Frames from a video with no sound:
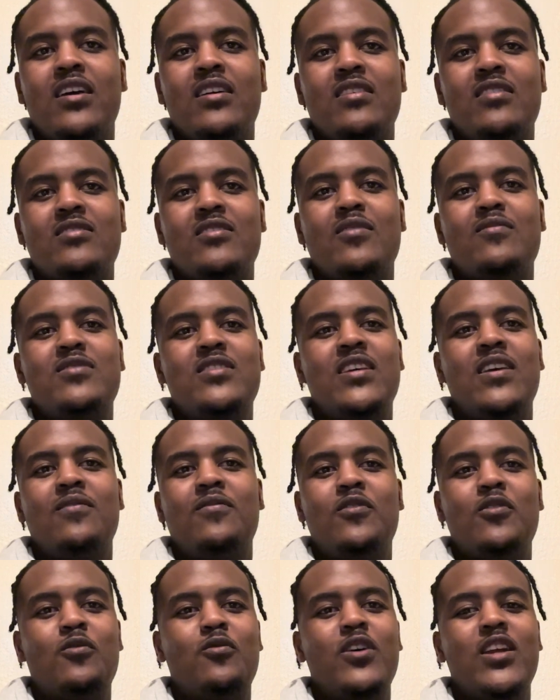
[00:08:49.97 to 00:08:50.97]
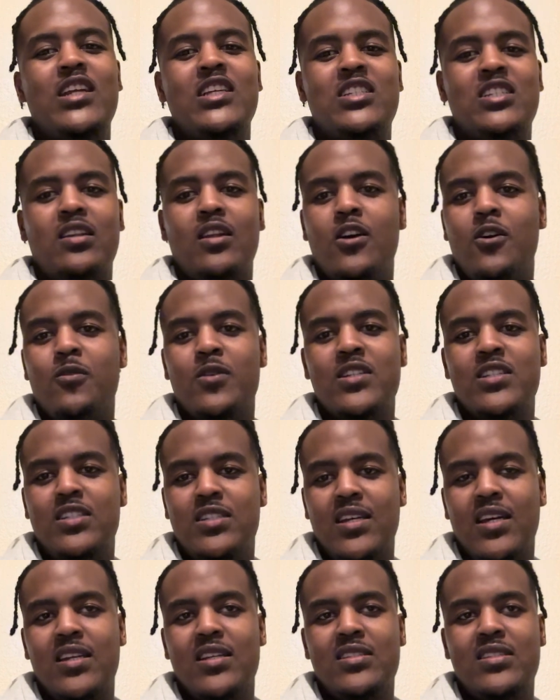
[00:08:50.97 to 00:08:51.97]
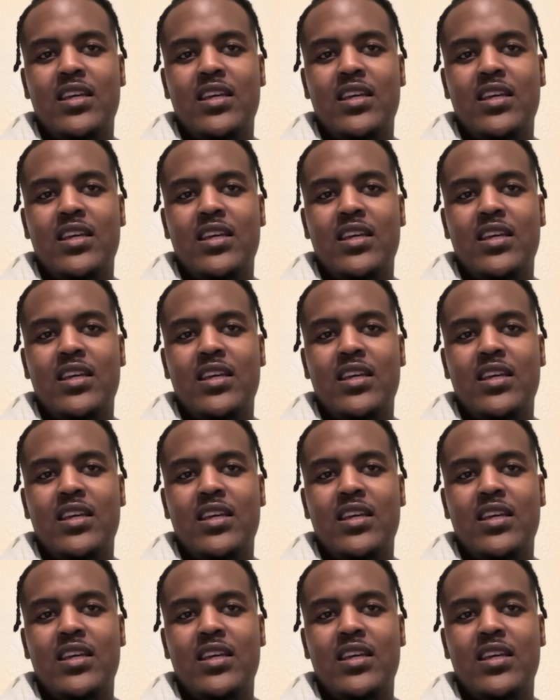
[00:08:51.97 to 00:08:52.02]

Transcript: Because obviously if you're really slow and shit and it's